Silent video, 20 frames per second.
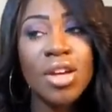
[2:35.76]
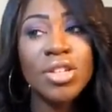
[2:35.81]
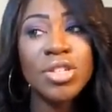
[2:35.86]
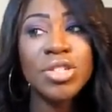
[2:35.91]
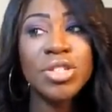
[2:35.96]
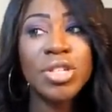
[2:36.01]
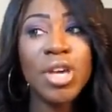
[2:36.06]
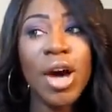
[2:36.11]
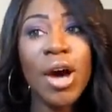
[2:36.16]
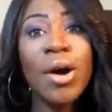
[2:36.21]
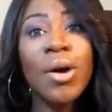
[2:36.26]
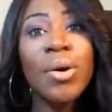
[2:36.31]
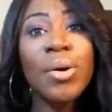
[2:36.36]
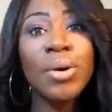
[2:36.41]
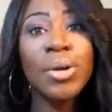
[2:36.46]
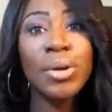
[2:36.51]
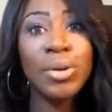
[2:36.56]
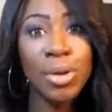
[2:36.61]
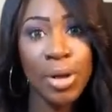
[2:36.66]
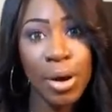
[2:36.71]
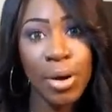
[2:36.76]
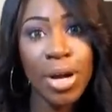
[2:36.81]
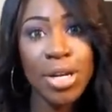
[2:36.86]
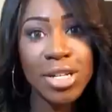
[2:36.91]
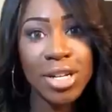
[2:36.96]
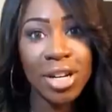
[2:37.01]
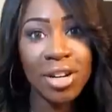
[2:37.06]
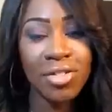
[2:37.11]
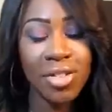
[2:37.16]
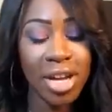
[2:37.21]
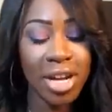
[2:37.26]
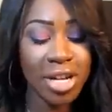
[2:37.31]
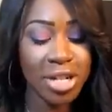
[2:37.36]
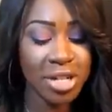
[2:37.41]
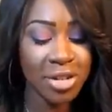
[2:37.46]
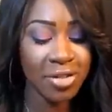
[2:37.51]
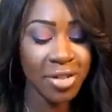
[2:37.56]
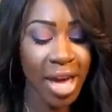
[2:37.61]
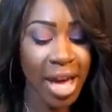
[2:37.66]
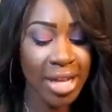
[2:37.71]
So you know I took
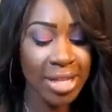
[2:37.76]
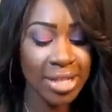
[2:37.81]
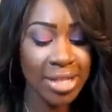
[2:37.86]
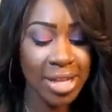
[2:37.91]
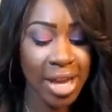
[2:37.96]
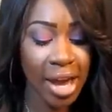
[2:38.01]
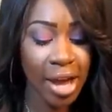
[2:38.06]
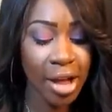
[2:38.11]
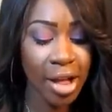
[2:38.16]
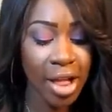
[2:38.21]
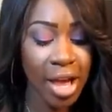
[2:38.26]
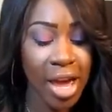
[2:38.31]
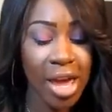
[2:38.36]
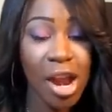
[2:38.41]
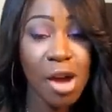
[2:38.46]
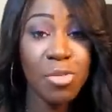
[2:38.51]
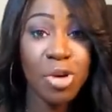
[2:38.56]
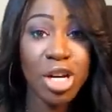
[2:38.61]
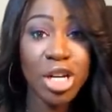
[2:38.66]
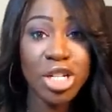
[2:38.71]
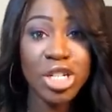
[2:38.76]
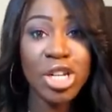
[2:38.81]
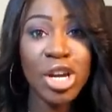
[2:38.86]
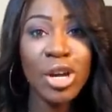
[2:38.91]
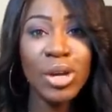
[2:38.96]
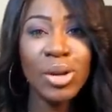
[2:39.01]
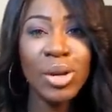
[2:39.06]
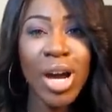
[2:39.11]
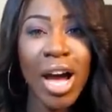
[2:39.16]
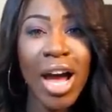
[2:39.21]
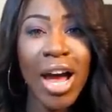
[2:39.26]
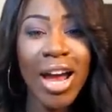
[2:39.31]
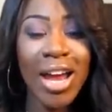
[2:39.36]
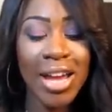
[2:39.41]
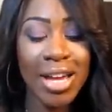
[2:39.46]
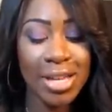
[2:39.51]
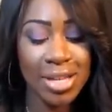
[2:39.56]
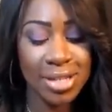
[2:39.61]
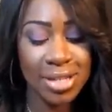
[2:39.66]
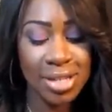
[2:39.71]
advantage of that sale, and I'm gonna show you
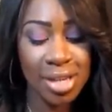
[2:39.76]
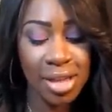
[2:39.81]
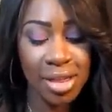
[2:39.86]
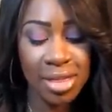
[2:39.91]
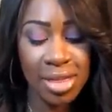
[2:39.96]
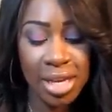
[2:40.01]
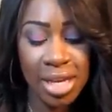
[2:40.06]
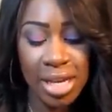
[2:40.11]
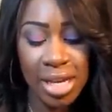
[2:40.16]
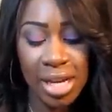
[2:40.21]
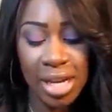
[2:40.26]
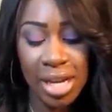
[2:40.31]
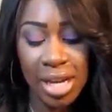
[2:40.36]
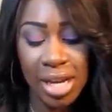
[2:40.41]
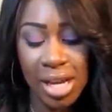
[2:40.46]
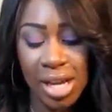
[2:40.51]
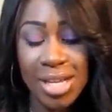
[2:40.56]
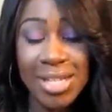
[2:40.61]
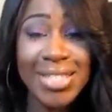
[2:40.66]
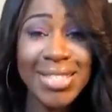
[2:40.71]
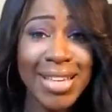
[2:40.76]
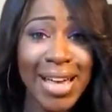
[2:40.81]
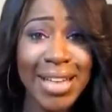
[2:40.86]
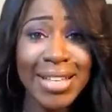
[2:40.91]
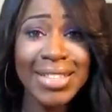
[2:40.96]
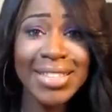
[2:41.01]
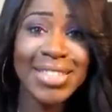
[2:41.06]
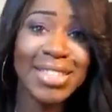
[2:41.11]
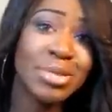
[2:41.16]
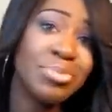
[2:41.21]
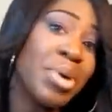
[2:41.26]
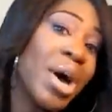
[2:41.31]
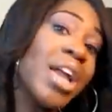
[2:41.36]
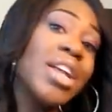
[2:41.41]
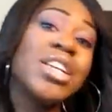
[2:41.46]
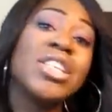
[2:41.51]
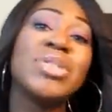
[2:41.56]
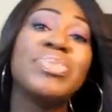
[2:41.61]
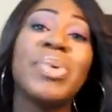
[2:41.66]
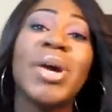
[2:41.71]
guys the scents and
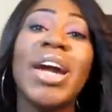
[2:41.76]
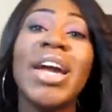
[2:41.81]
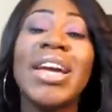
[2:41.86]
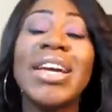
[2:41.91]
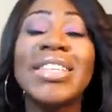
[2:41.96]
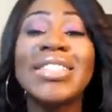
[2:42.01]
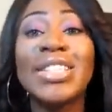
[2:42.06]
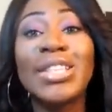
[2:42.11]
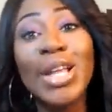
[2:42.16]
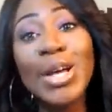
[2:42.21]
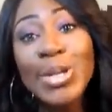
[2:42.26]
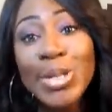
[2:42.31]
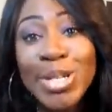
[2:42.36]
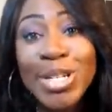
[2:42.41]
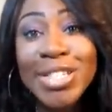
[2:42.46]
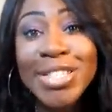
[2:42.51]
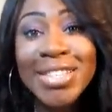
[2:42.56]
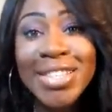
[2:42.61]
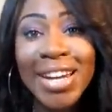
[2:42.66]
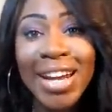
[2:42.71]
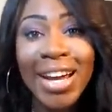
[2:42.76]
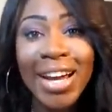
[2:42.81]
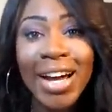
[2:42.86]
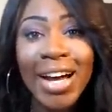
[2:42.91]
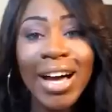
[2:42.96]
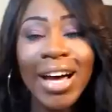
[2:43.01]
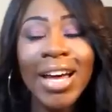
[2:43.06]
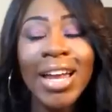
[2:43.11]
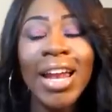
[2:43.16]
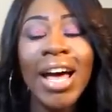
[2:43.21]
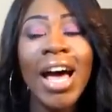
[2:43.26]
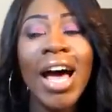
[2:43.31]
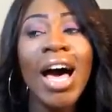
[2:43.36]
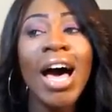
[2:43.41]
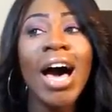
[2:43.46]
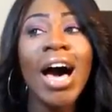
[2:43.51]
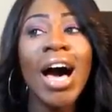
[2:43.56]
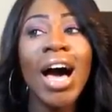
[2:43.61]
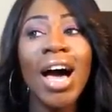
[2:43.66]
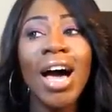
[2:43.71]
body sprays and lotions that I
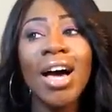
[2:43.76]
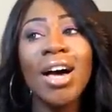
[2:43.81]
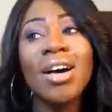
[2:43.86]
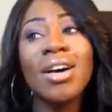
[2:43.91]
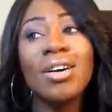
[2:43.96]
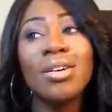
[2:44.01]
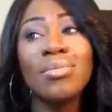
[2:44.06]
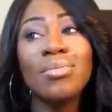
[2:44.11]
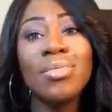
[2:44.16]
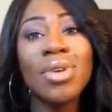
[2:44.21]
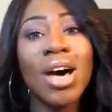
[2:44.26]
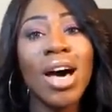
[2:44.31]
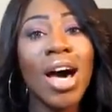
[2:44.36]
got.